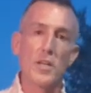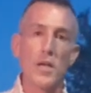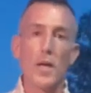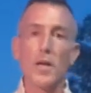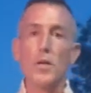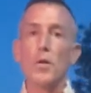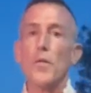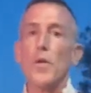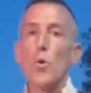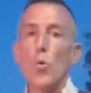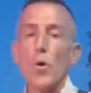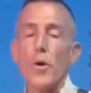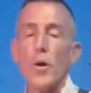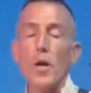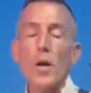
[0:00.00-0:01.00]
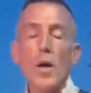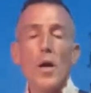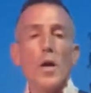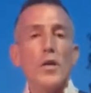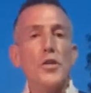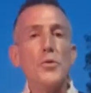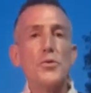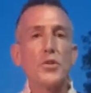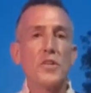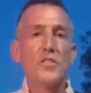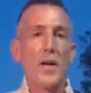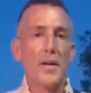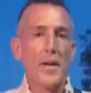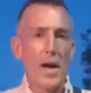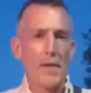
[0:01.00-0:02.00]
to get into the order. You just
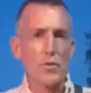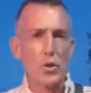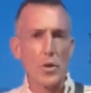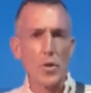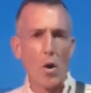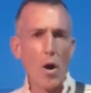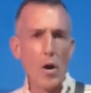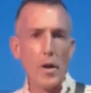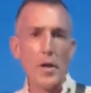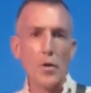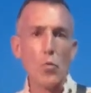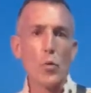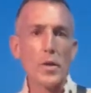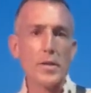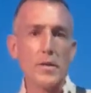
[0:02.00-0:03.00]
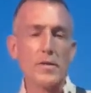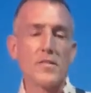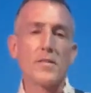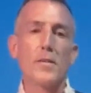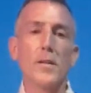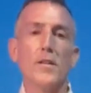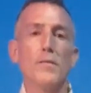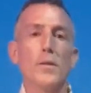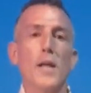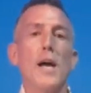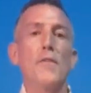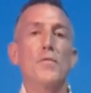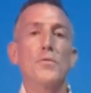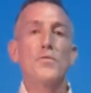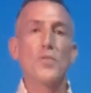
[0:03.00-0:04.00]
had to have a good heart and a willingness to live a
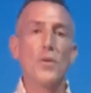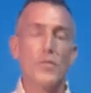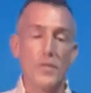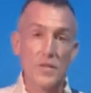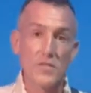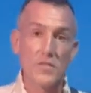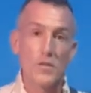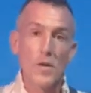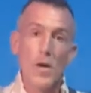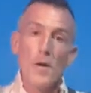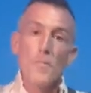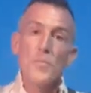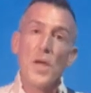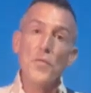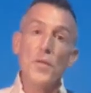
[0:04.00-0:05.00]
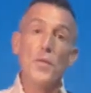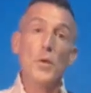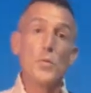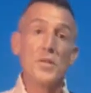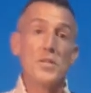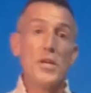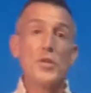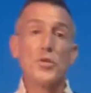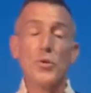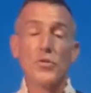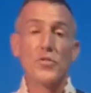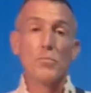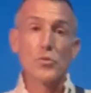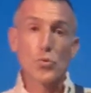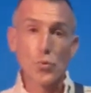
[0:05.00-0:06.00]
life of service. And then they would teach you
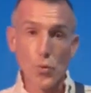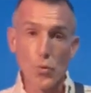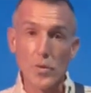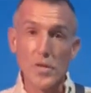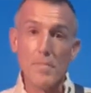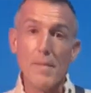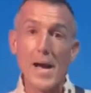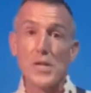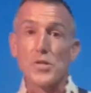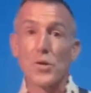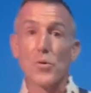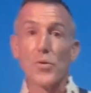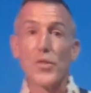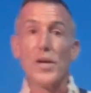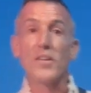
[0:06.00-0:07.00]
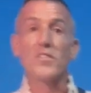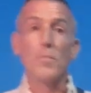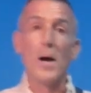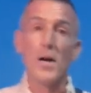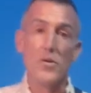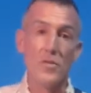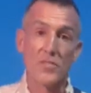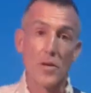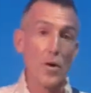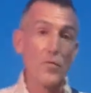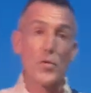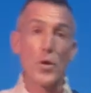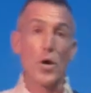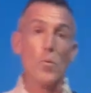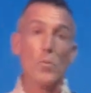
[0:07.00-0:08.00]
some truly magical things about
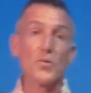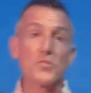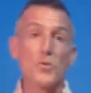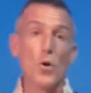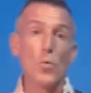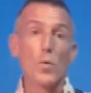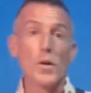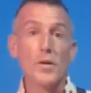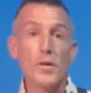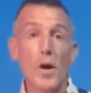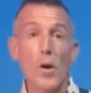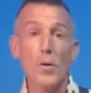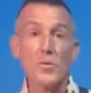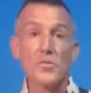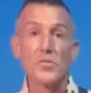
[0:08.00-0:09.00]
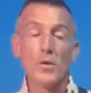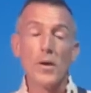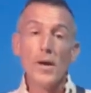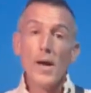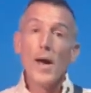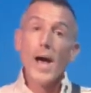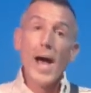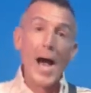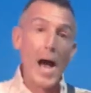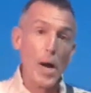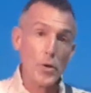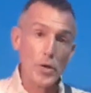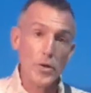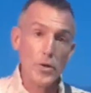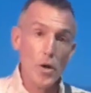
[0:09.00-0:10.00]
yourself that almost no one knows. How
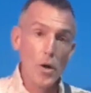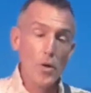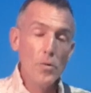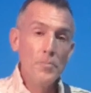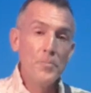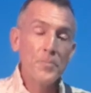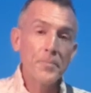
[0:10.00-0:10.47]
do you know?